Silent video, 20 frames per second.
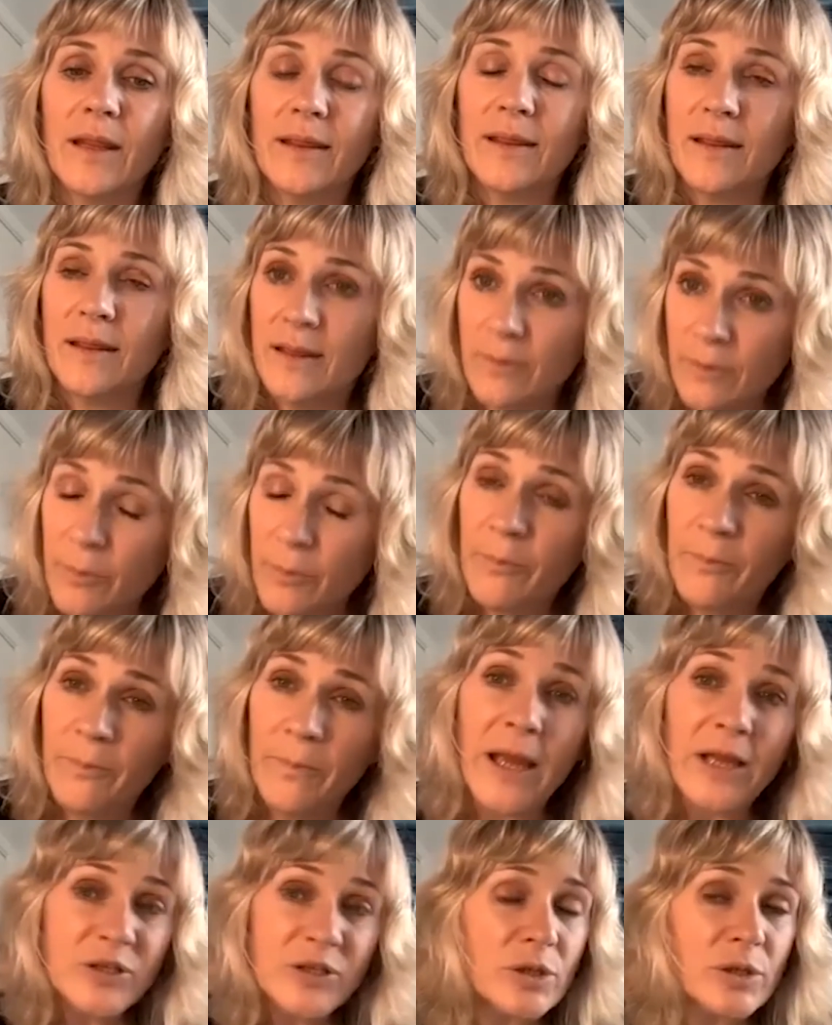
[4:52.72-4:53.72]
The
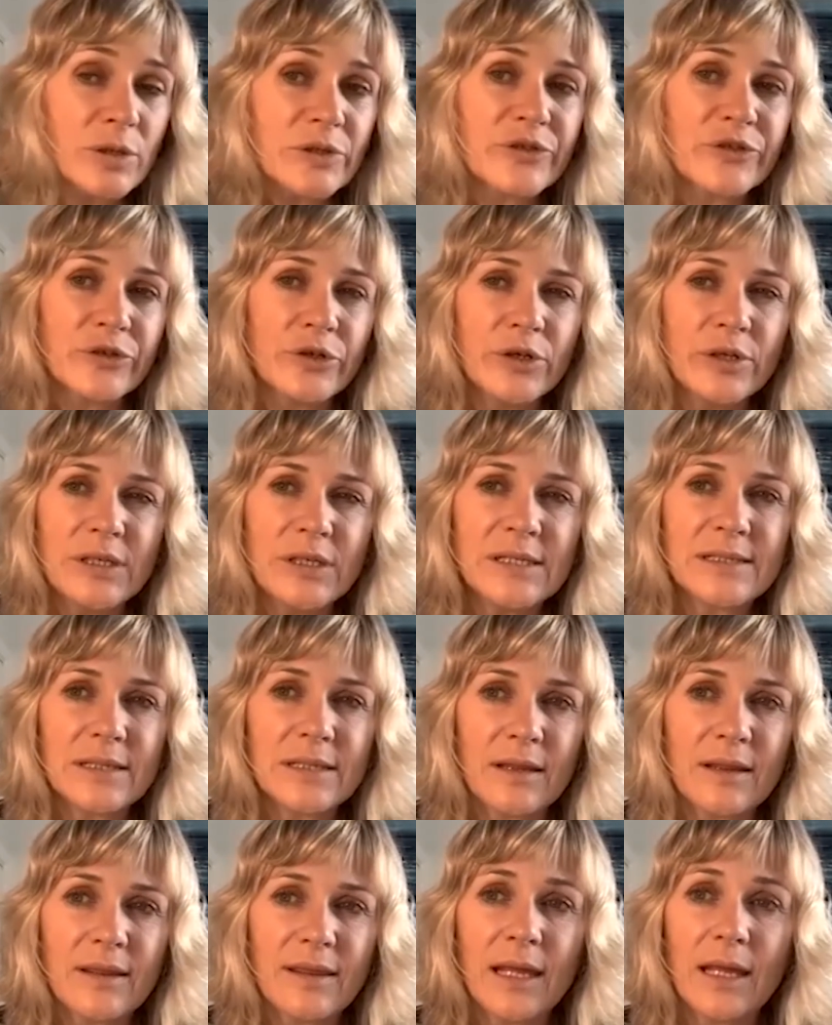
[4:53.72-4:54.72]
major concern is
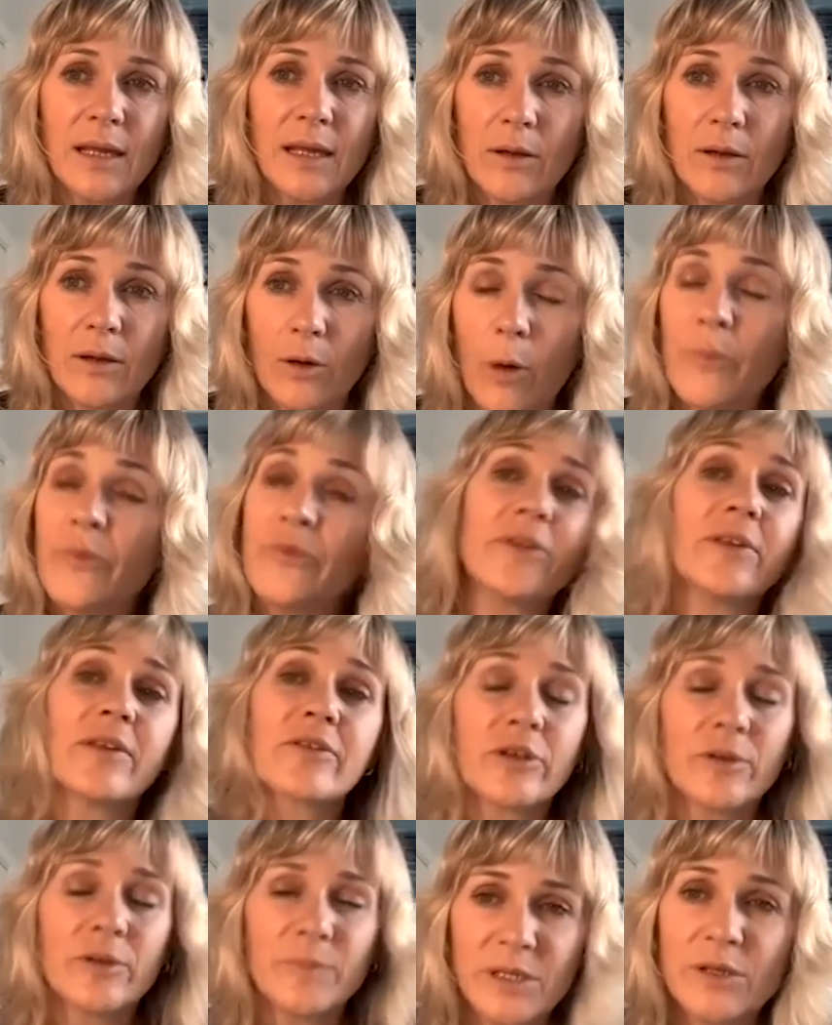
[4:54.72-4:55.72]
that obviously there's
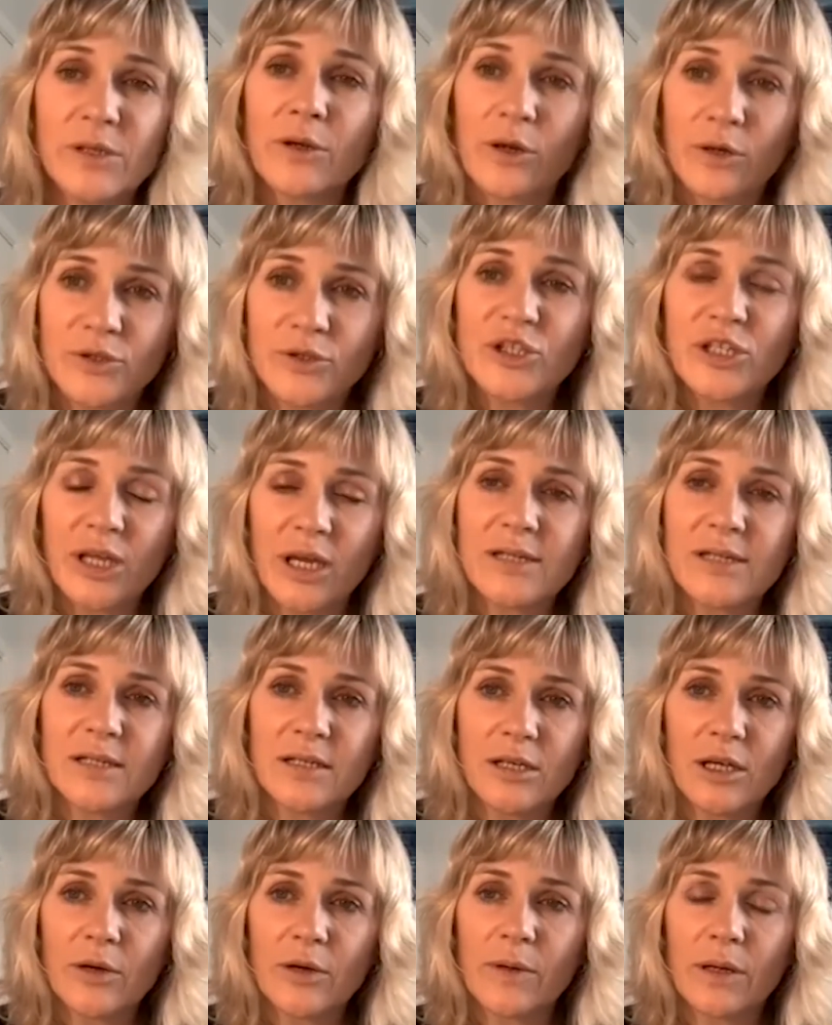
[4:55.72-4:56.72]
going to be negotiating
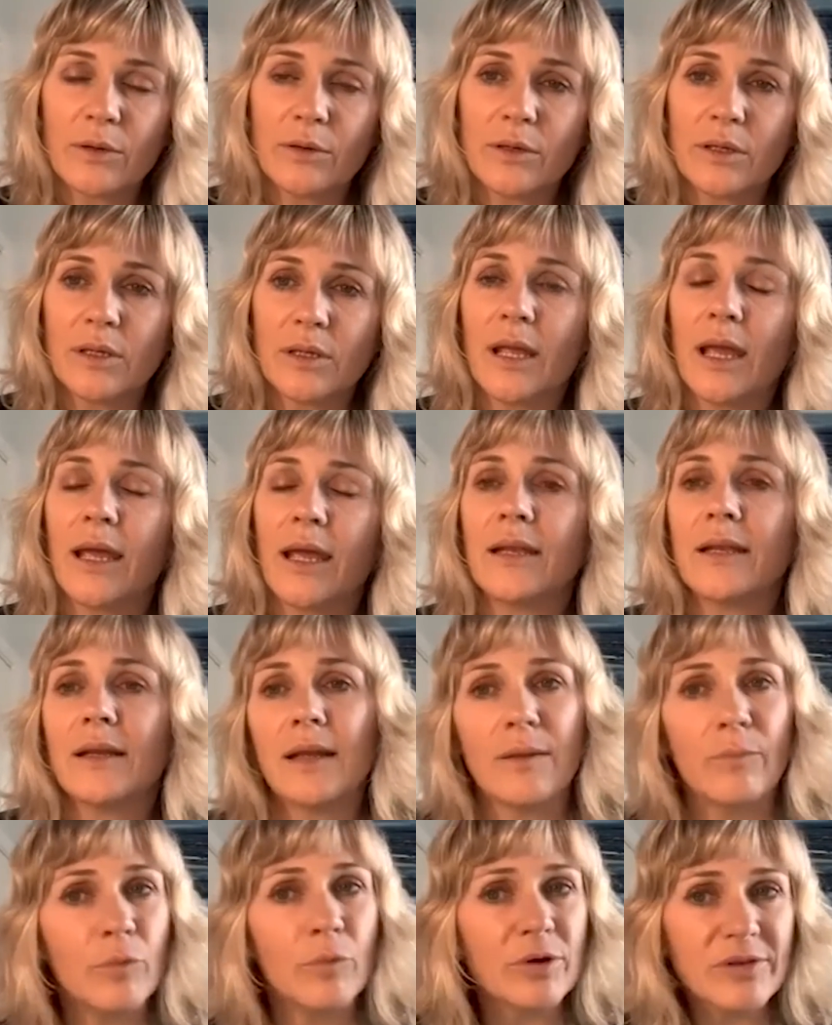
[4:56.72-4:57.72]
going on
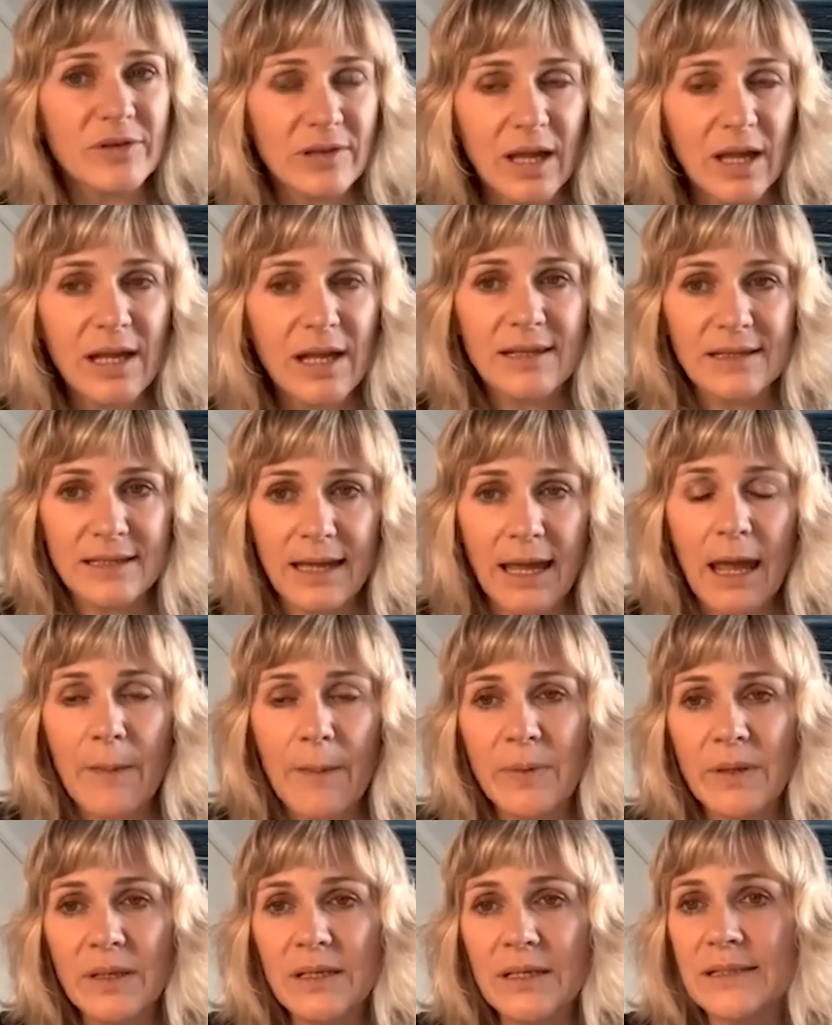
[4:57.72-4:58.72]
and what's likely to
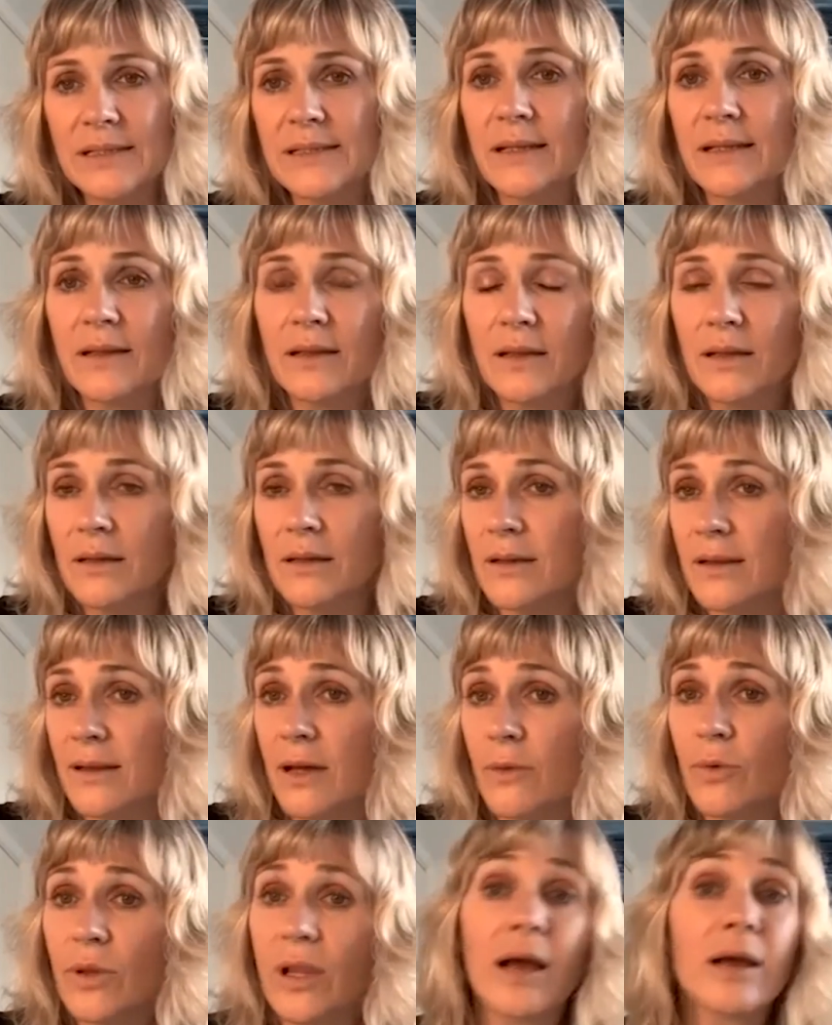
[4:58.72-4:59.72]
happen is that they
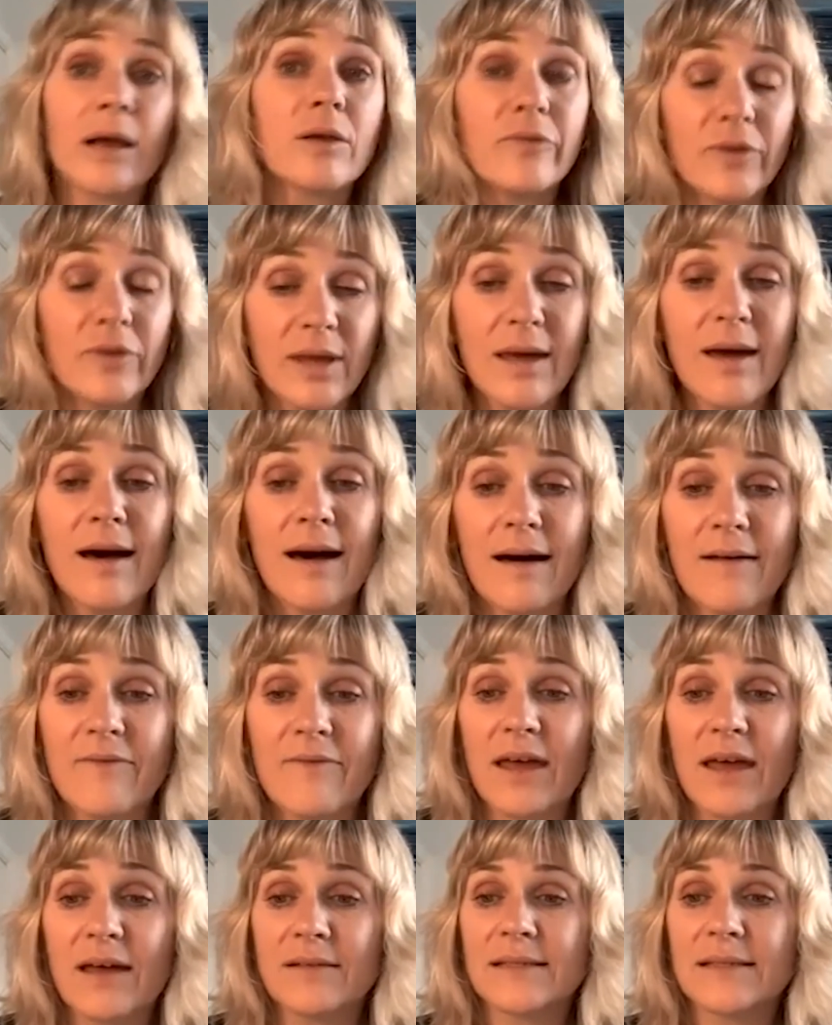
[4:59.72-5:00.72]
will argue for
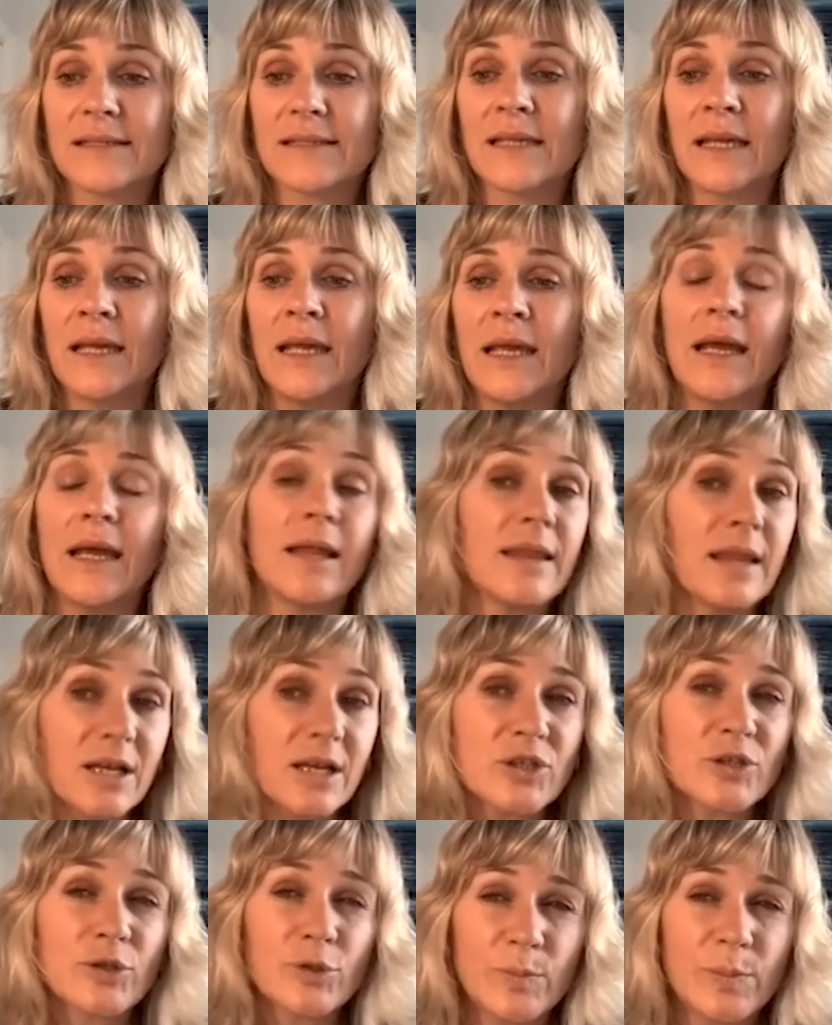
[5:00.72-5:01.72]
carve-outs and that
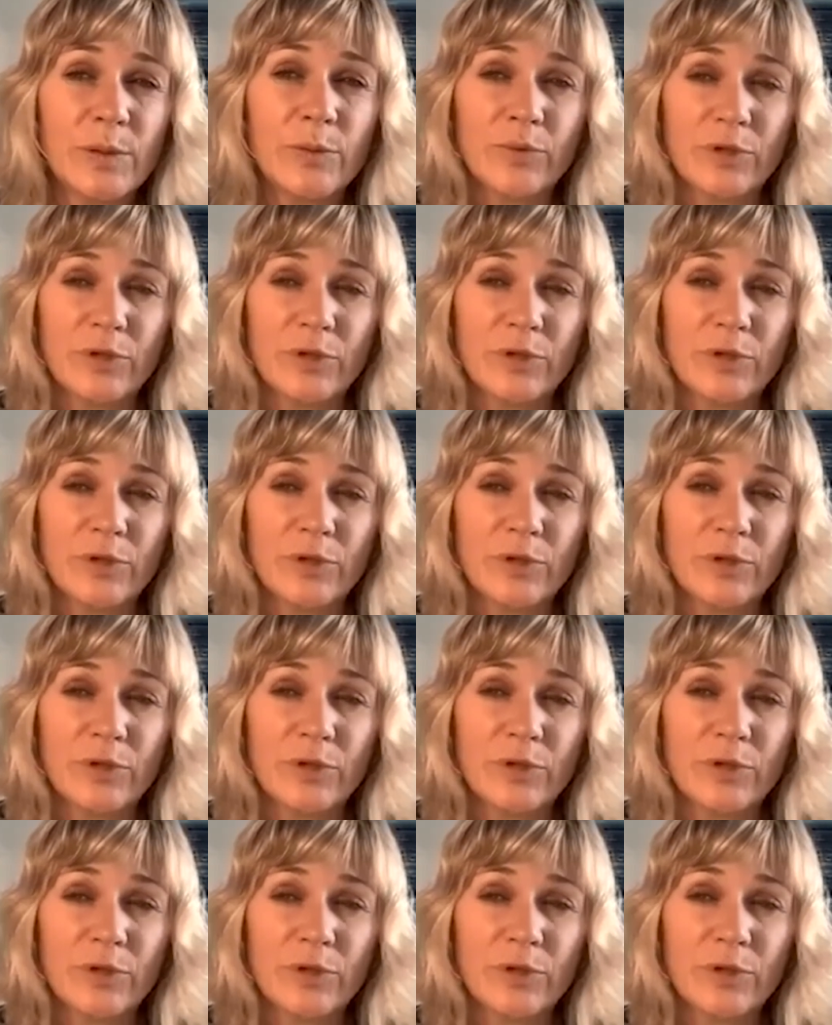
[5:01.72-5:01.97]
should be